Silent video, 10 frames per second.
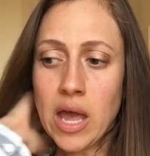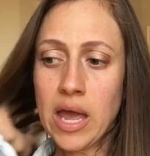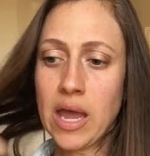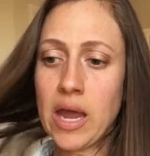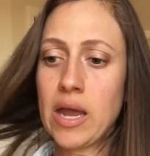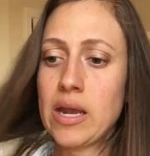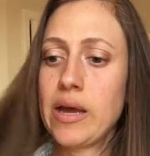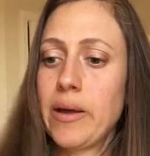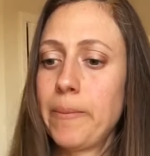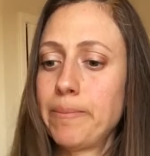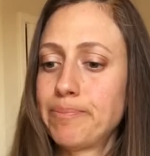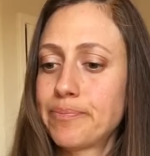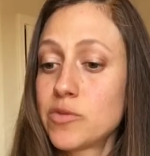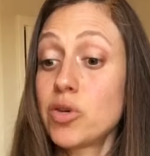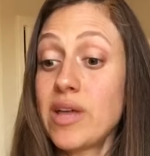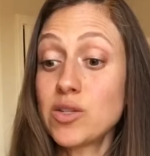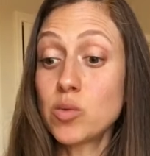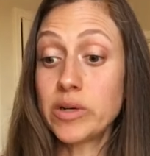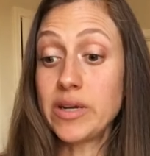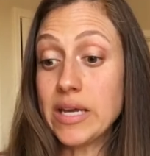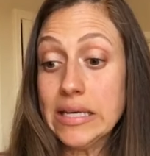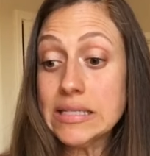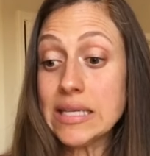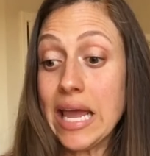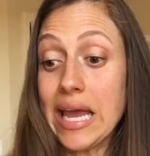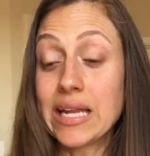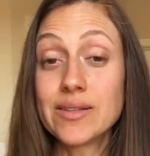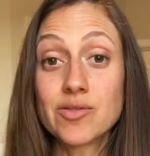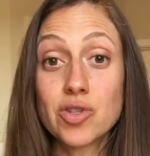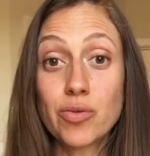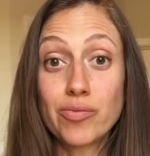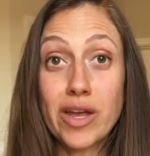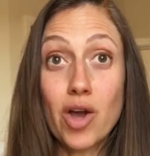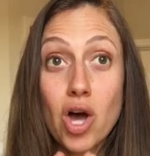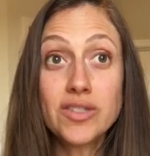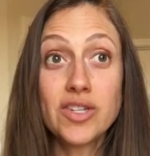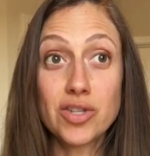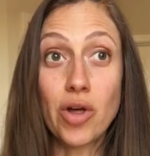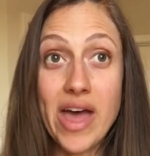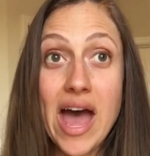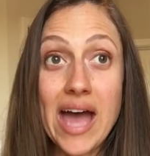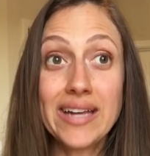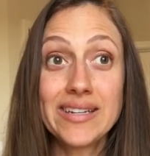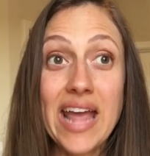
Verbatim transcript: And um, so that's what it is. And so it causes all that.